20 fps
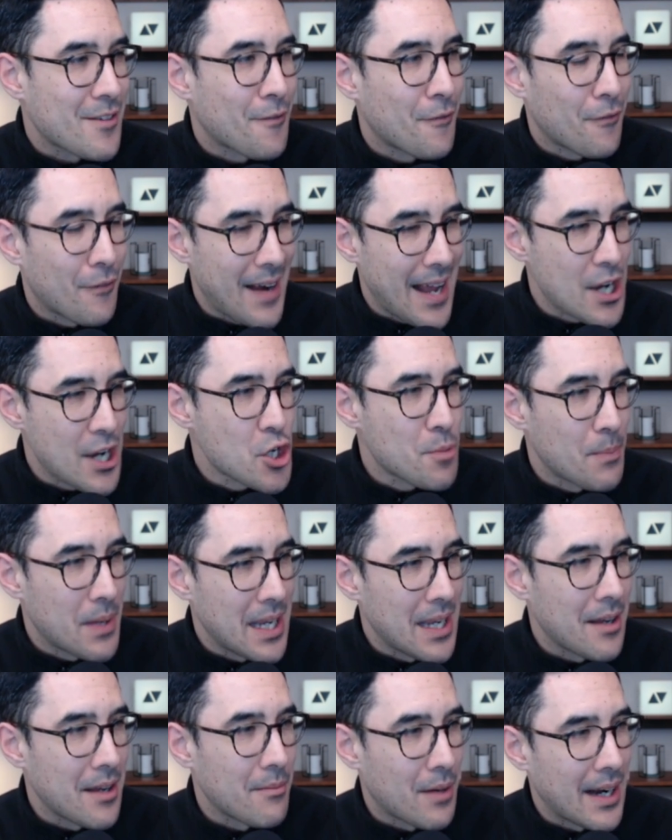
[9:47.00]
flash
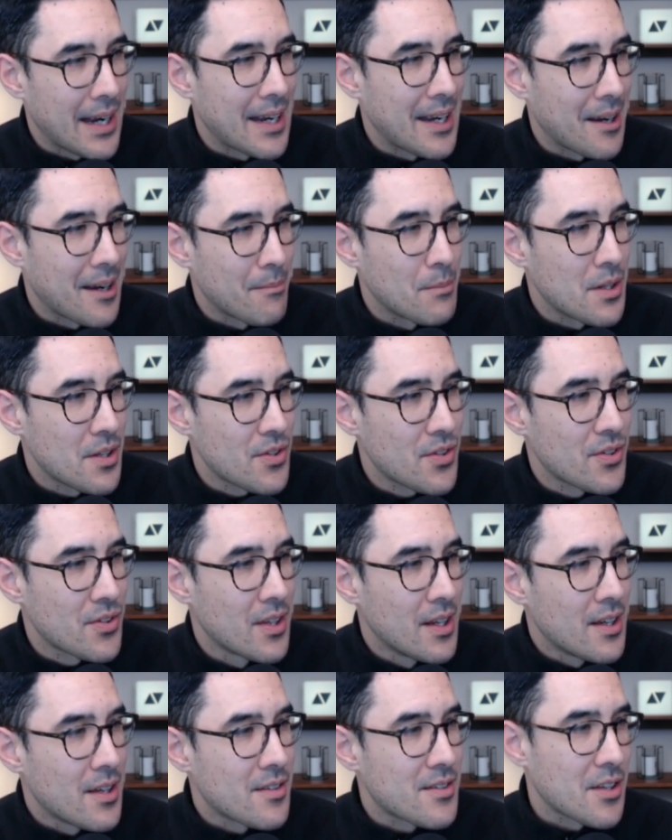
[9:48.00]
PMI numbers,
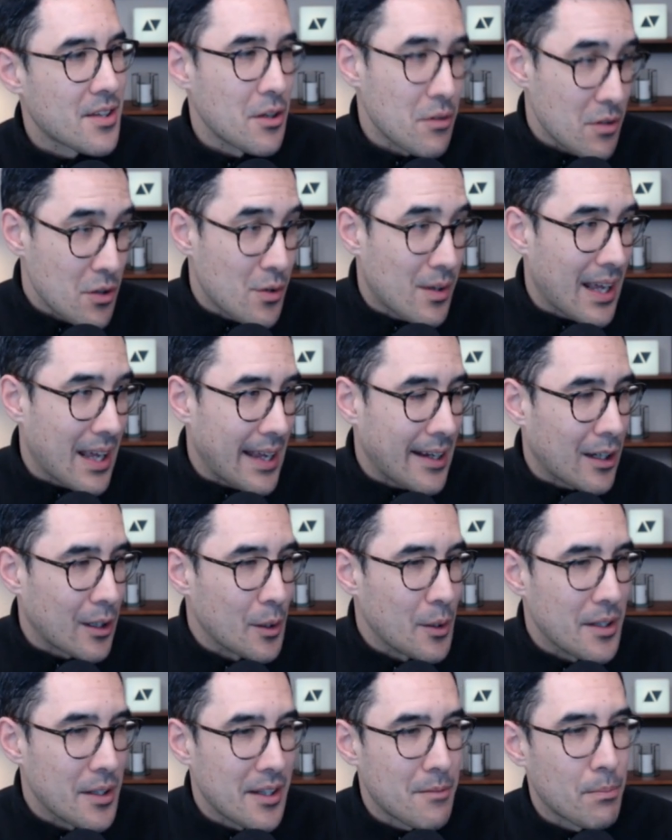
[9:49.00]
so UK
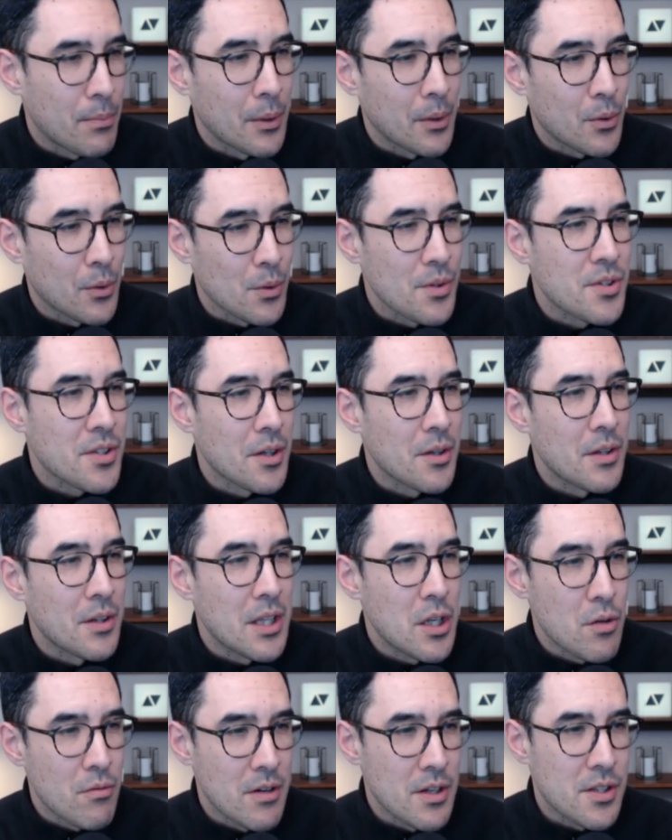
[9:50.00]
included, but also the
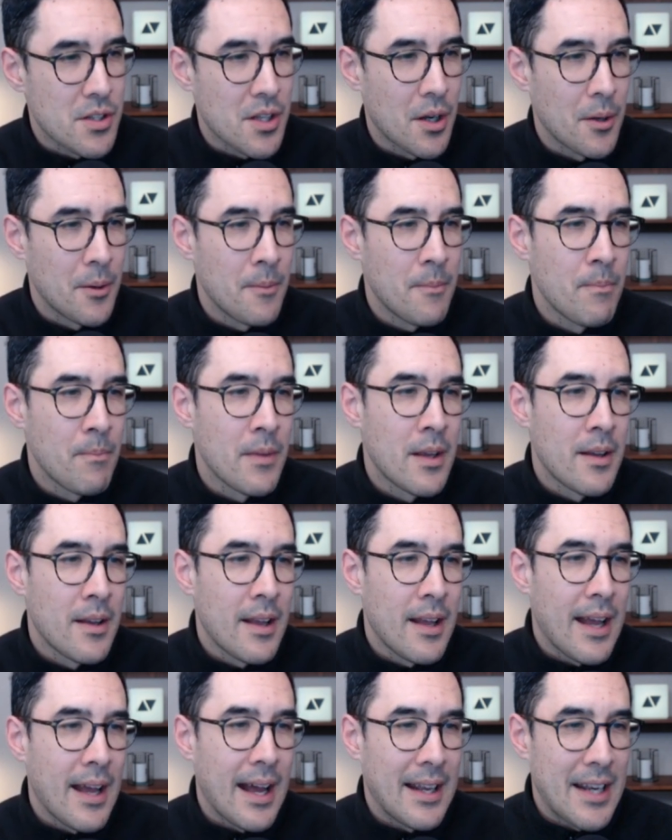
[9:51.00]
Eurozone.
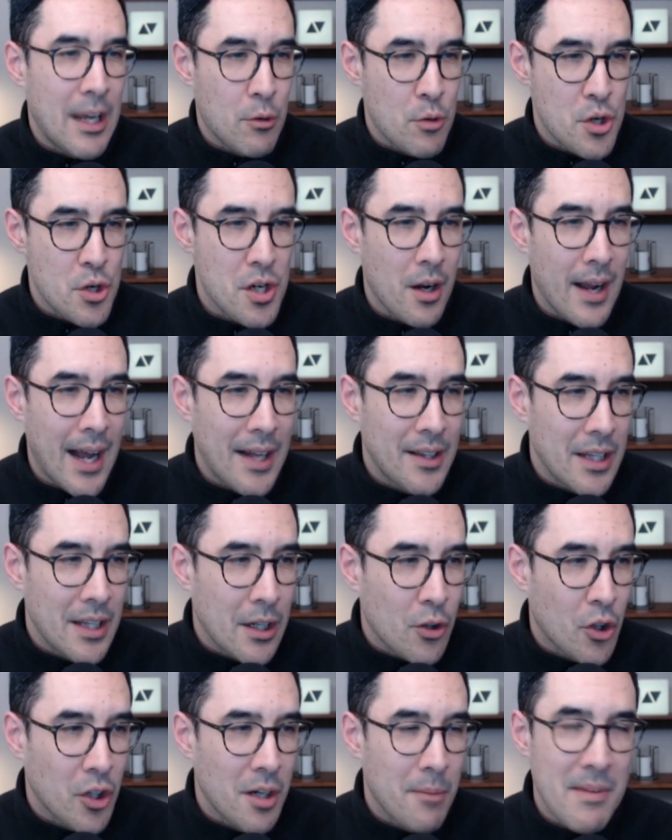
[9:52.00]
and that will show how the
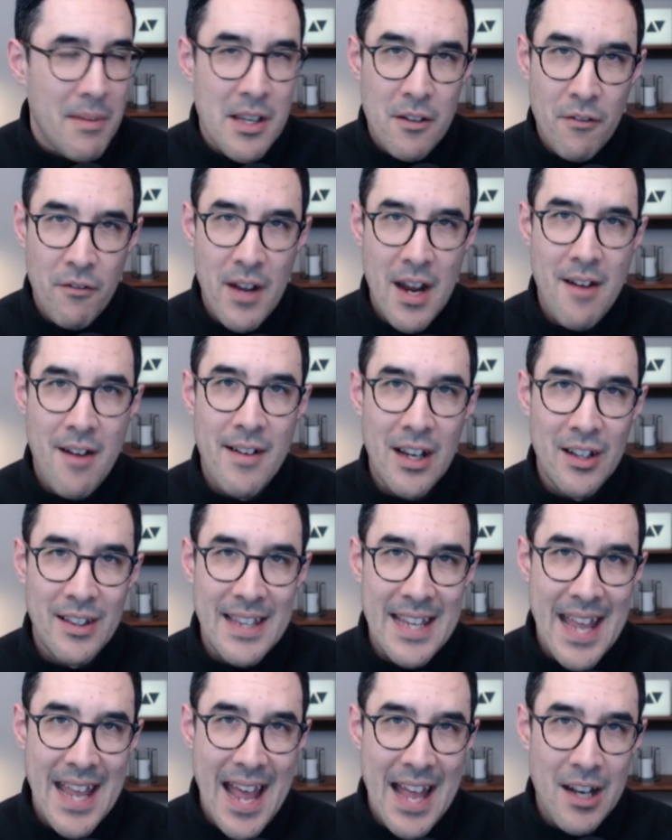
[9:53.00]
economy is faring at
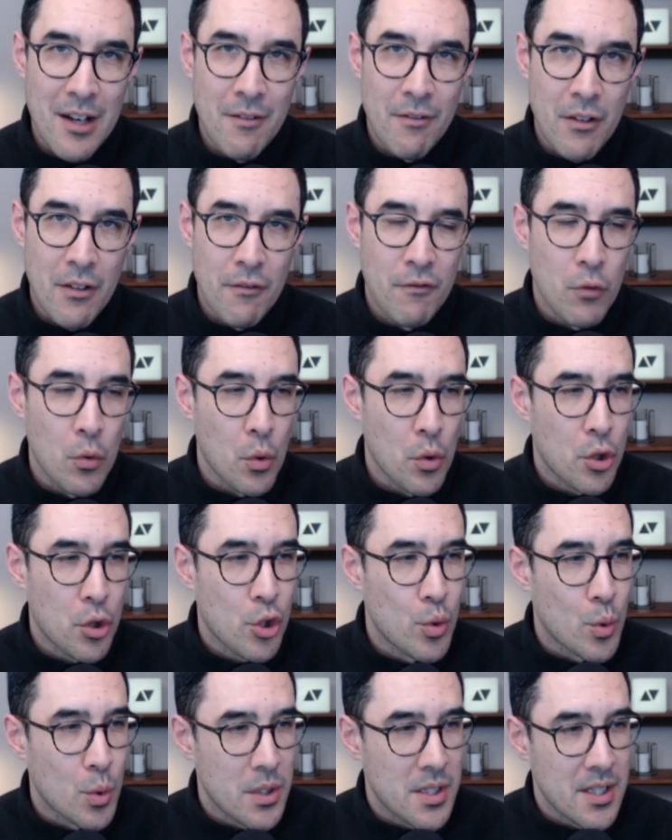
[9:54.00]
the end of the fourth
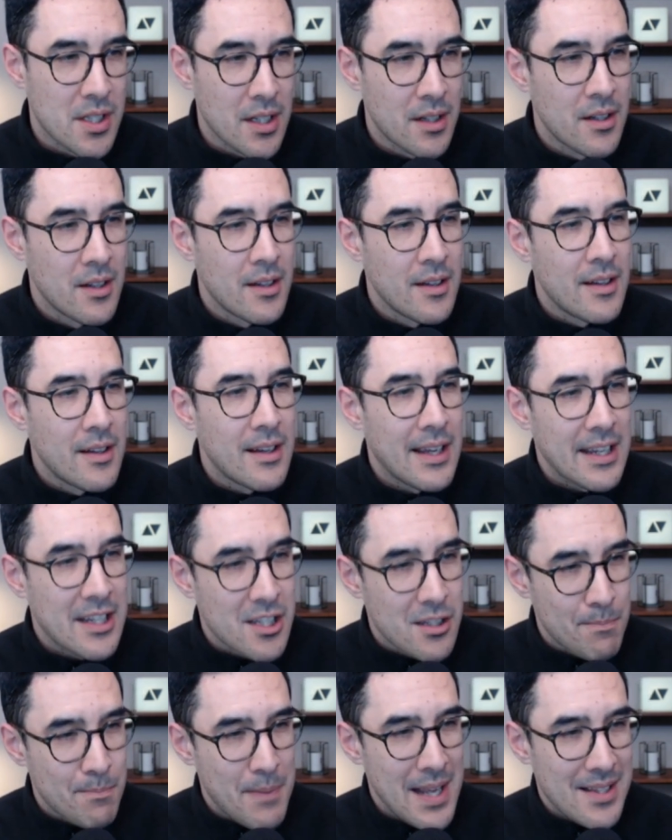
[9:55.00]
quarter.
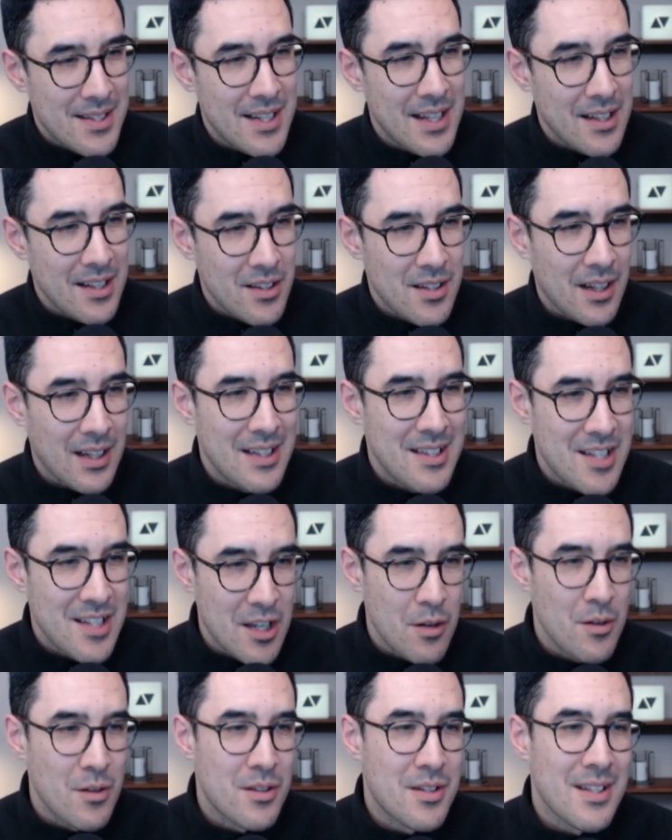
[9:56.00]
Expect it to
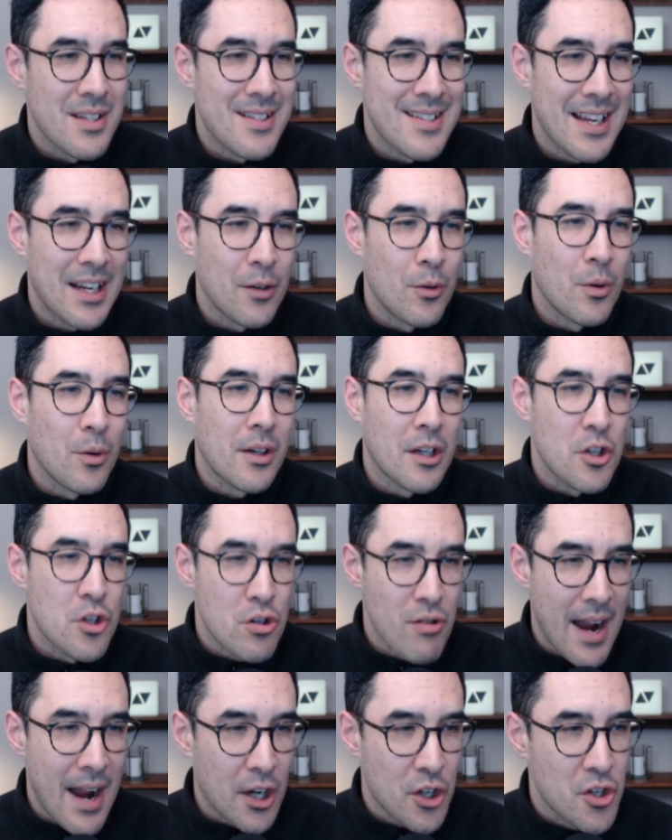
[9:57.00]
continue to signal a
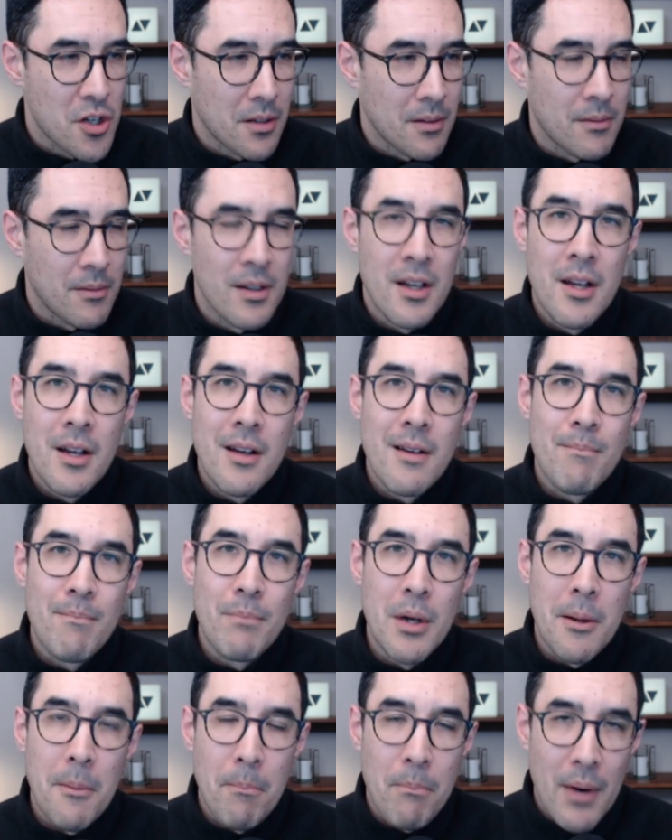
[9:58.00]
contraction,
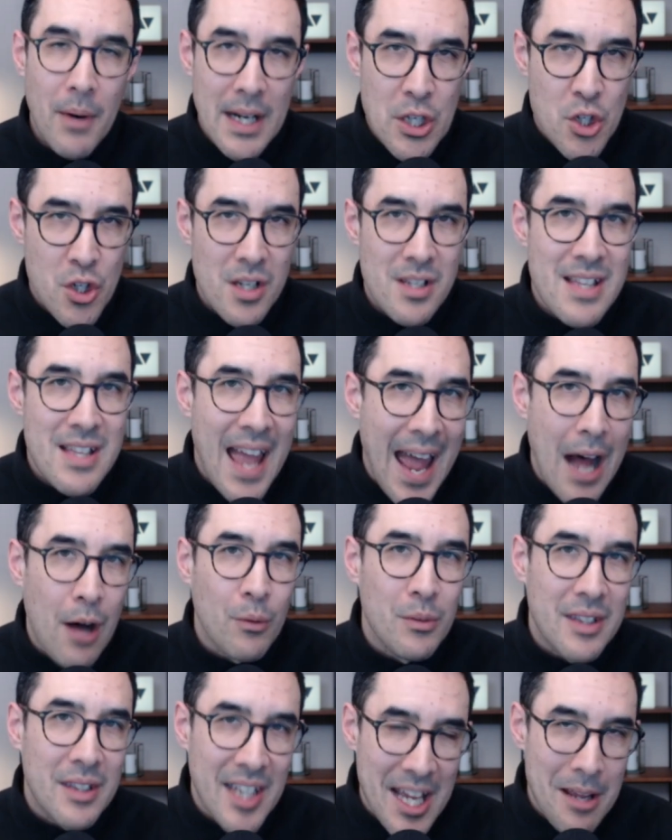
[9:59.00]
but by just how
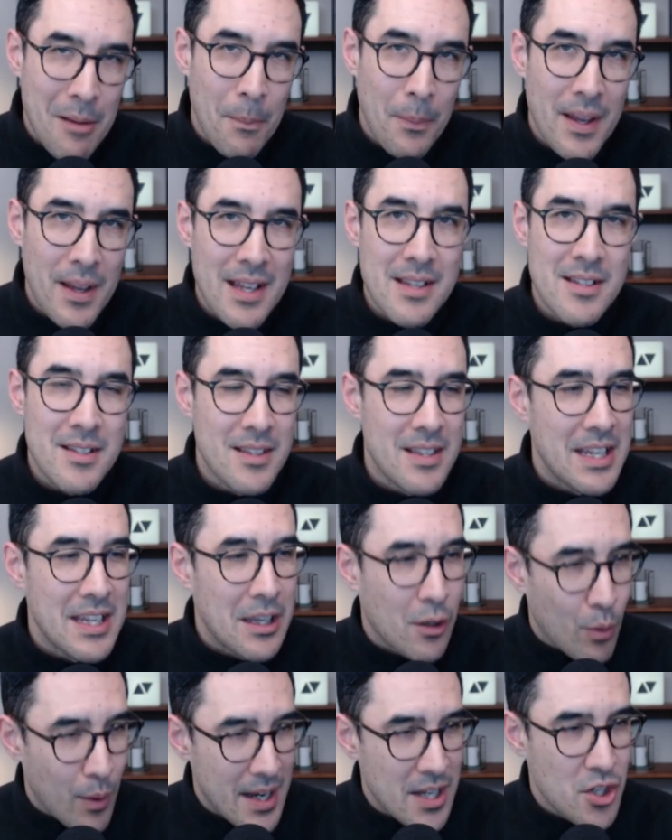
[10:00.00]
deep is the
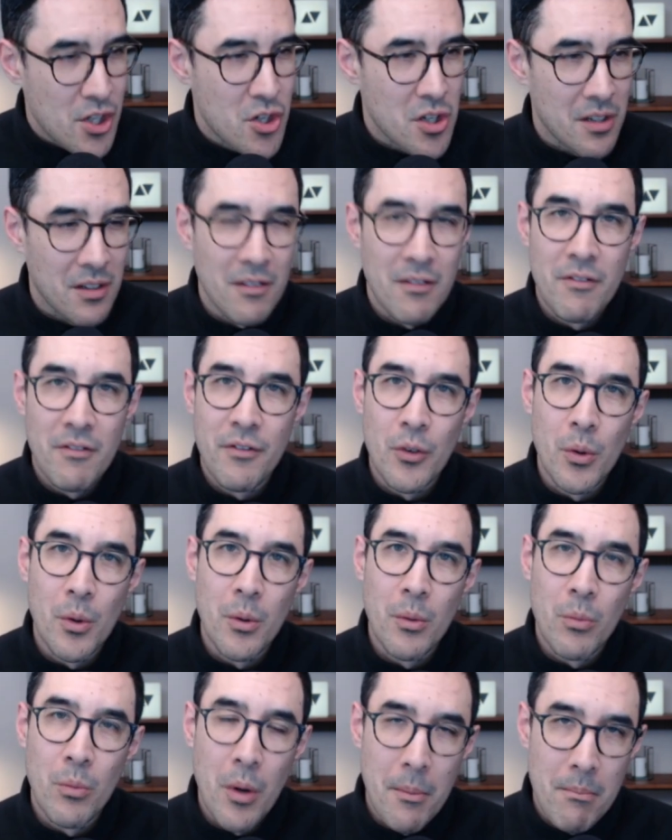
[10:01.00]
question
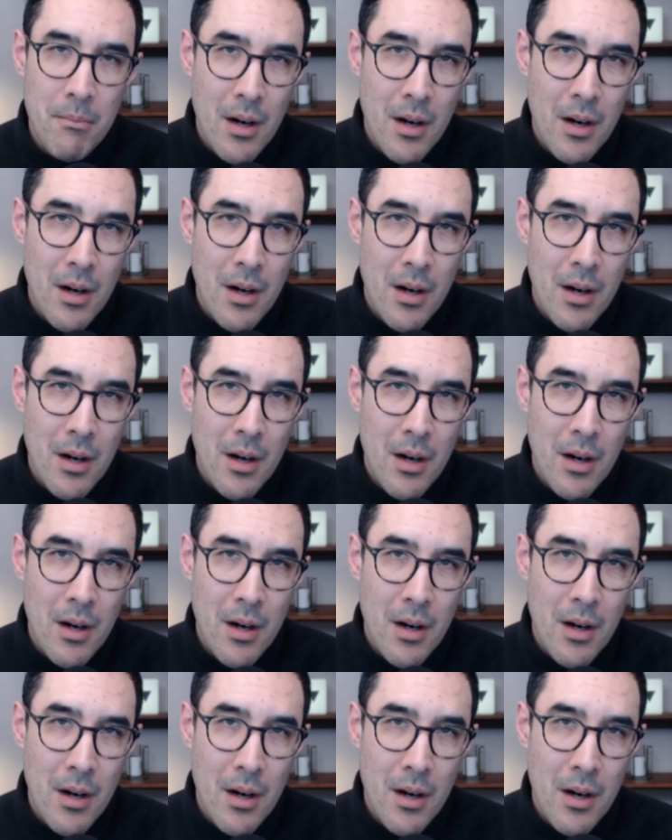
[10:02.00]
for what